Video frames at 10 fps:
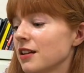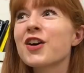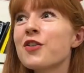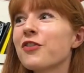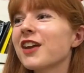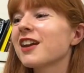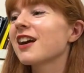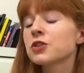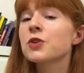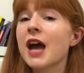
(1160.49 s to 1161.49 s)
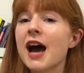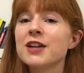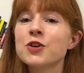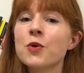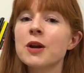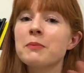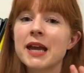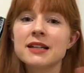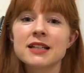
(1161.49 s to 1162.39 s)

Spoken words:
Go figure. So yeah, I don't want to paint